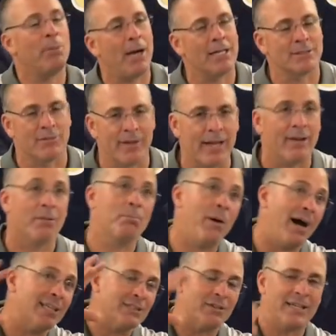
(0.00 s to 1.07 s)
a positive negative.
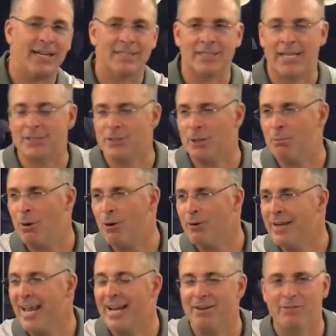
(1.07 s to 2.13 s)
Positive, he got his hands on the
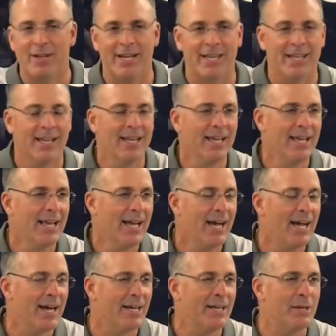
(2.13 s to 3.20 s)
ball. Negative, that he
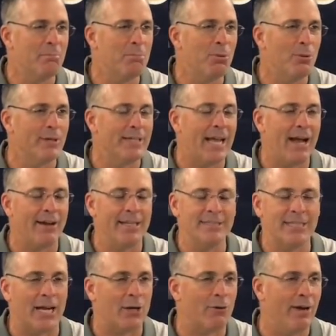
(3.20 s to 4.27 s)
uh, didn't pull it down.
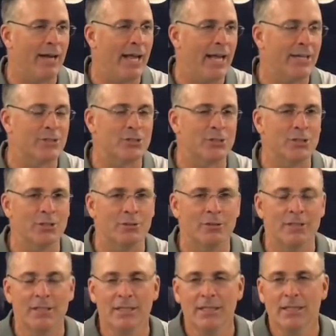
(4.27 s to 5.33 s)
He's got great hands, too.
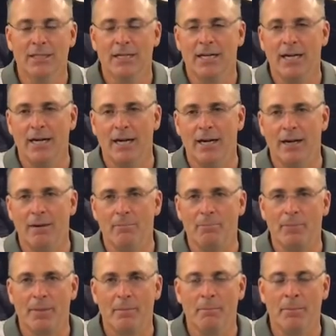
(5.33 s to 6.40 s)
Um,
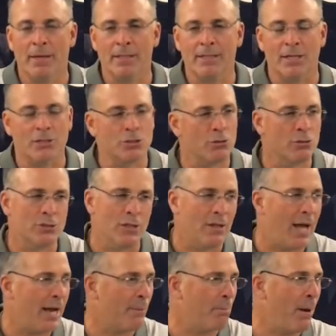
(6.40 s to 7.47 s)
but uh, so there's a
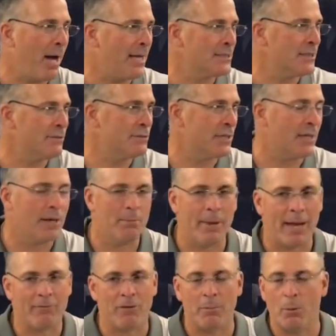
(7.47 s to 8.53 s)
lot of positives to come
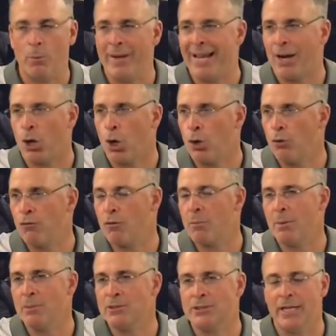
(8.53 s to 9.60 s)
back from. But we got to learn from
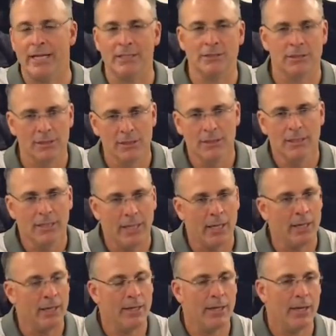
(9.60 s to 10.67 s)
our mistakes
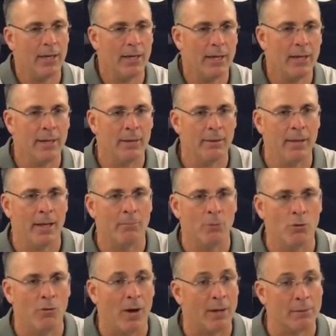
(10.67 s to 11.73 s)
and, uh, and, and,
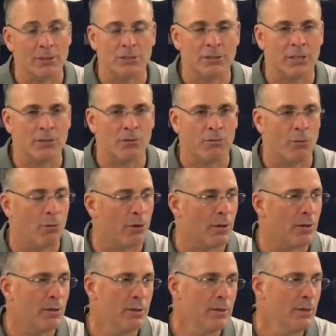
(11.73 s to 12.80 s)
move on to Central Florida